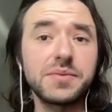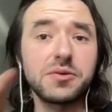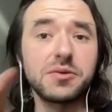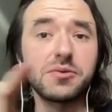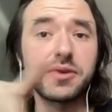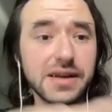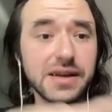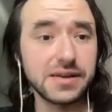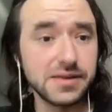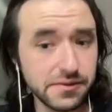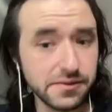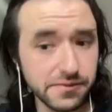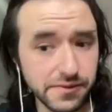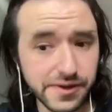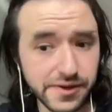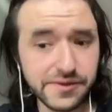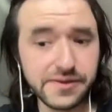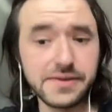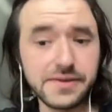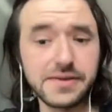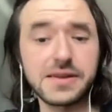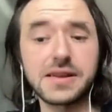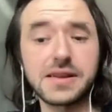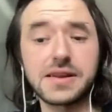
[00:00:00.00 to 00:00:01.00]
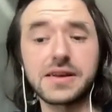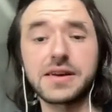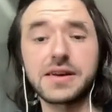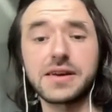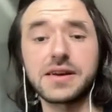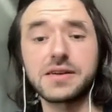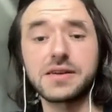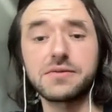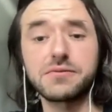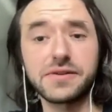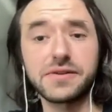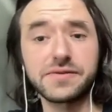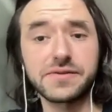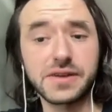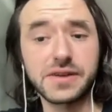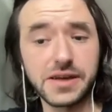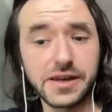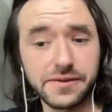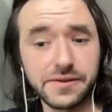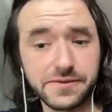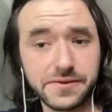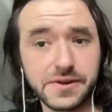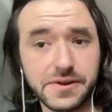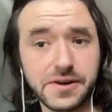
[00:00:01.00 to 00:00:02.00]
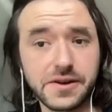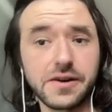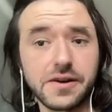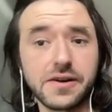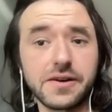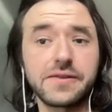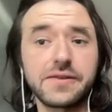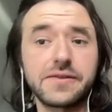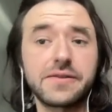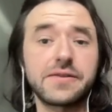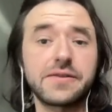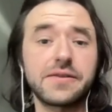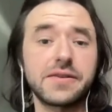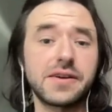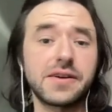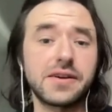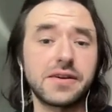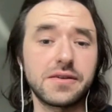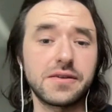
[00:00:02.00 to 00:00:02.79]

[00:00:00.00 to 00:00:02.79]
We had that recently with the gift cards.